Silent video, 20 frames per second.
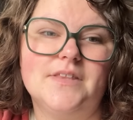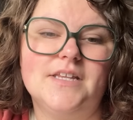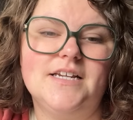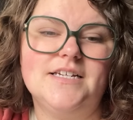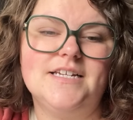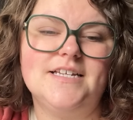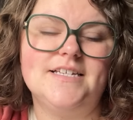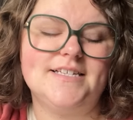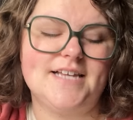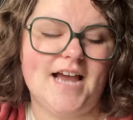
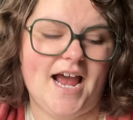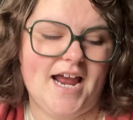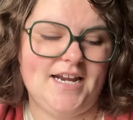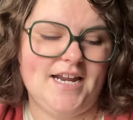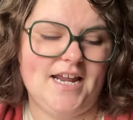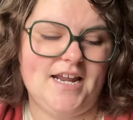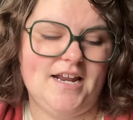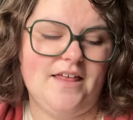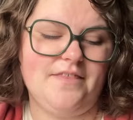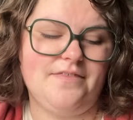
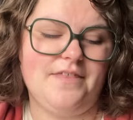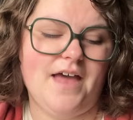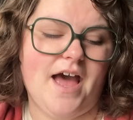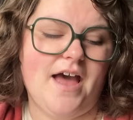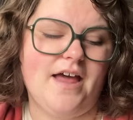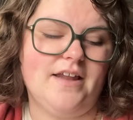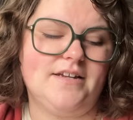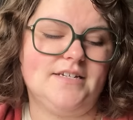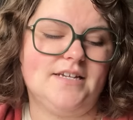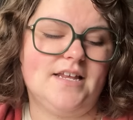decided
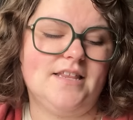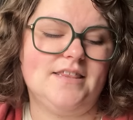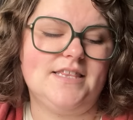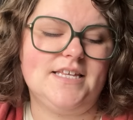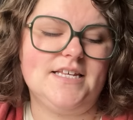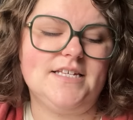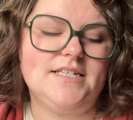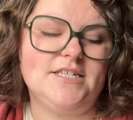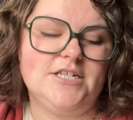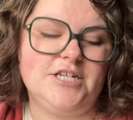that
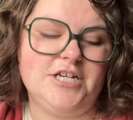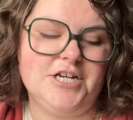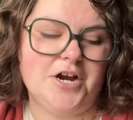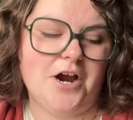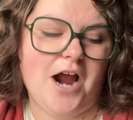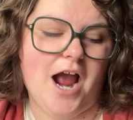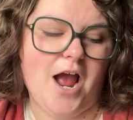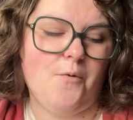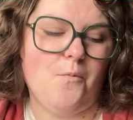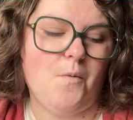this
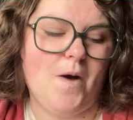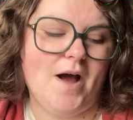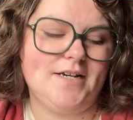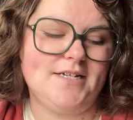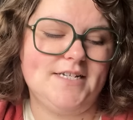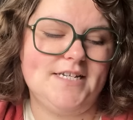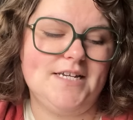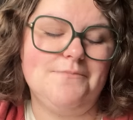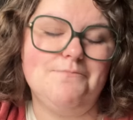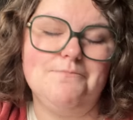year I
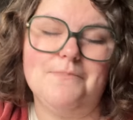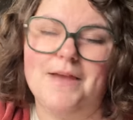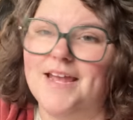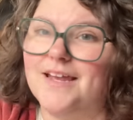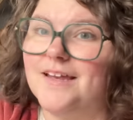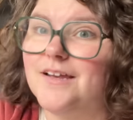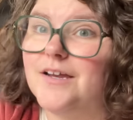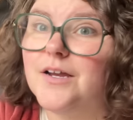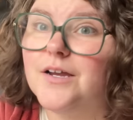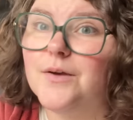want to
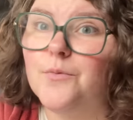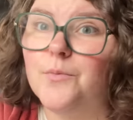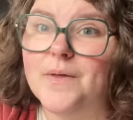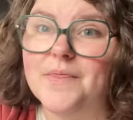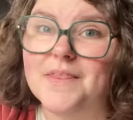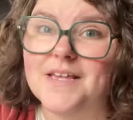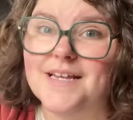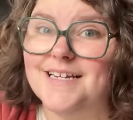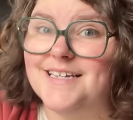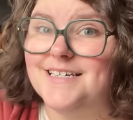make
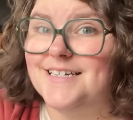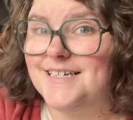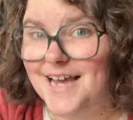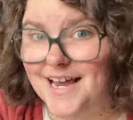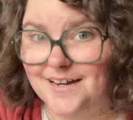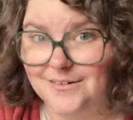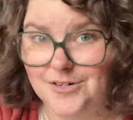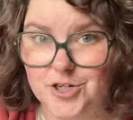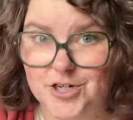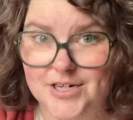with
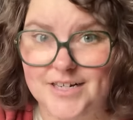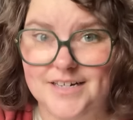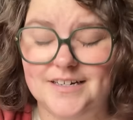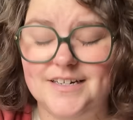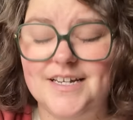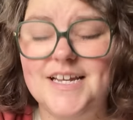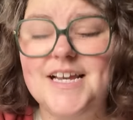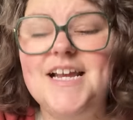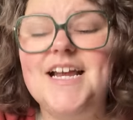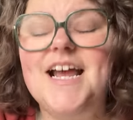
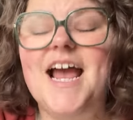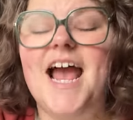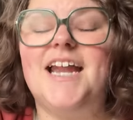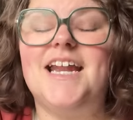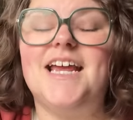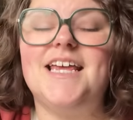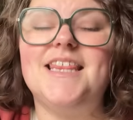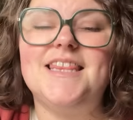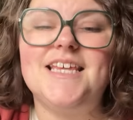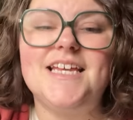intention.
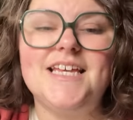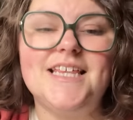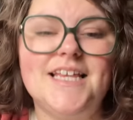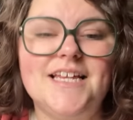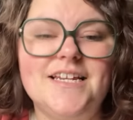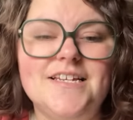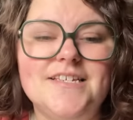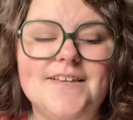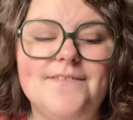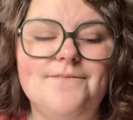And I think
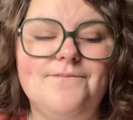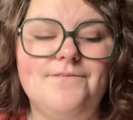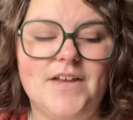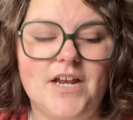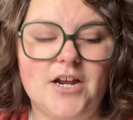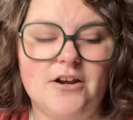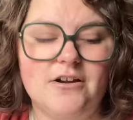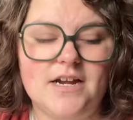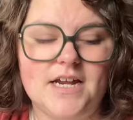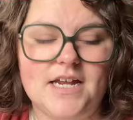that is a
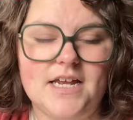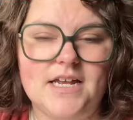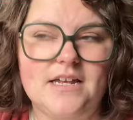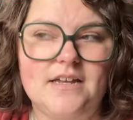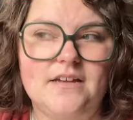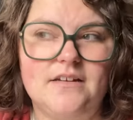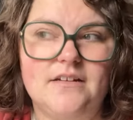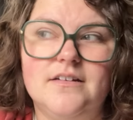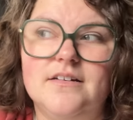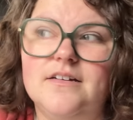
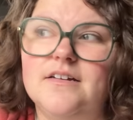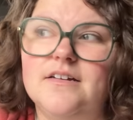very